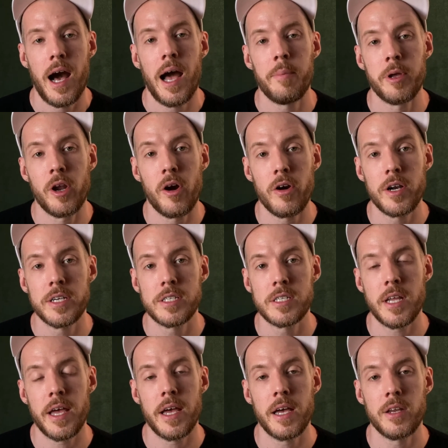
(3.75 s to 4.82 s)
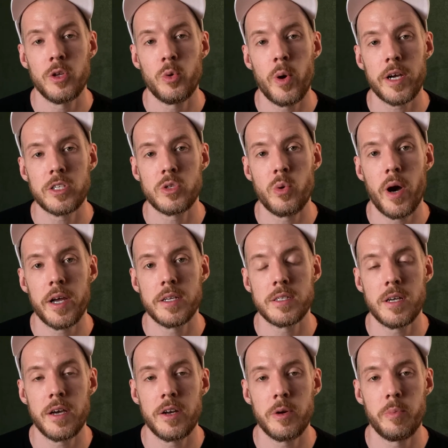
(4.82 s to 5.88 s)
I'm an artist and UX UI
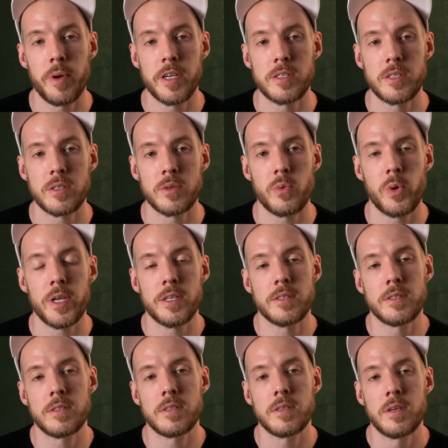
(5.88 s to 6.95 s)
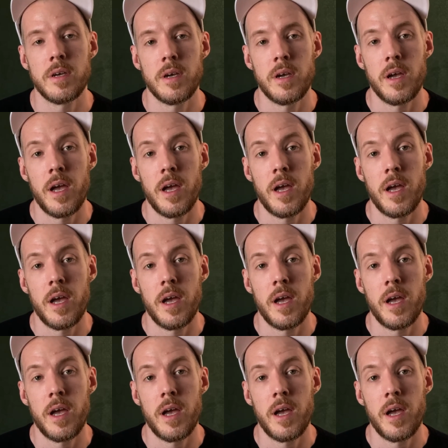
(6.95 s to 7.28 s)
designer based in Queens.